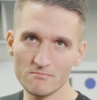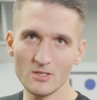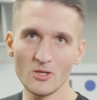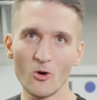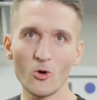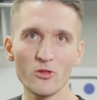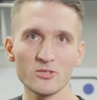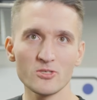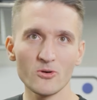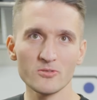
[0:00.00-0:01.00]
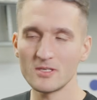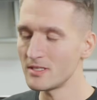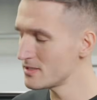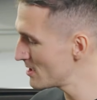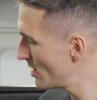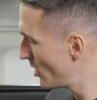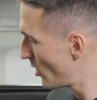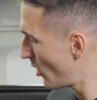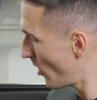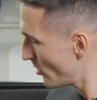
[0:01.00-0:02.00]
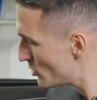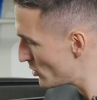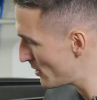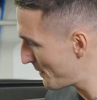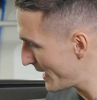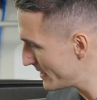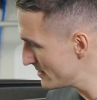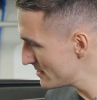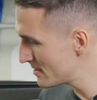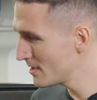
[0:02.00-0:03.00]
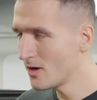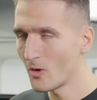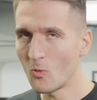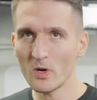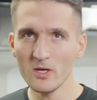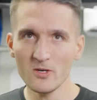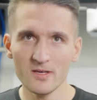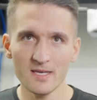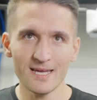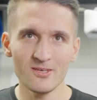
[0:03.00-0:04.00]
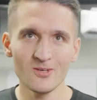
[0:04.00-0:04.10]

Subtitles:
other sources onto the paint, what are you going to get?